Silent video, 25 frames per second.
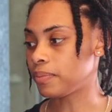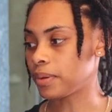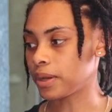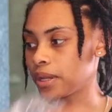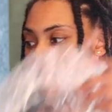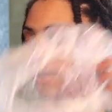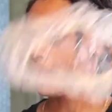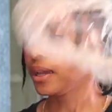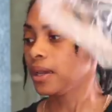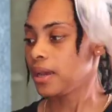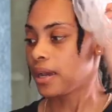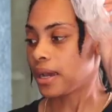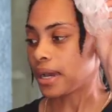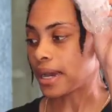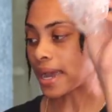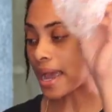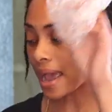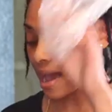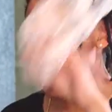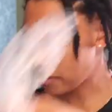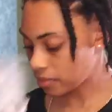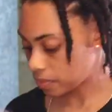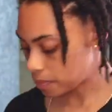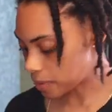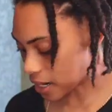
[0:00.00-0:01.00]
but I
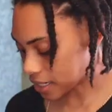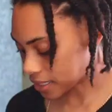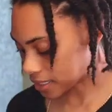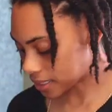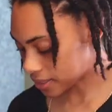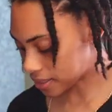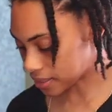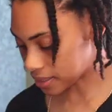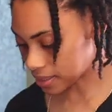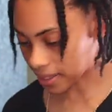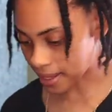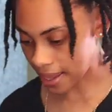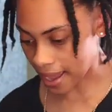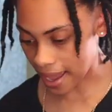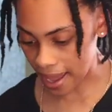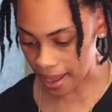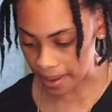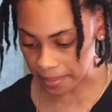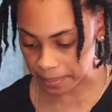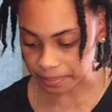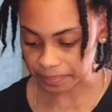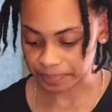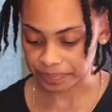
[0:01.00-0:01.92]
have a processing cap.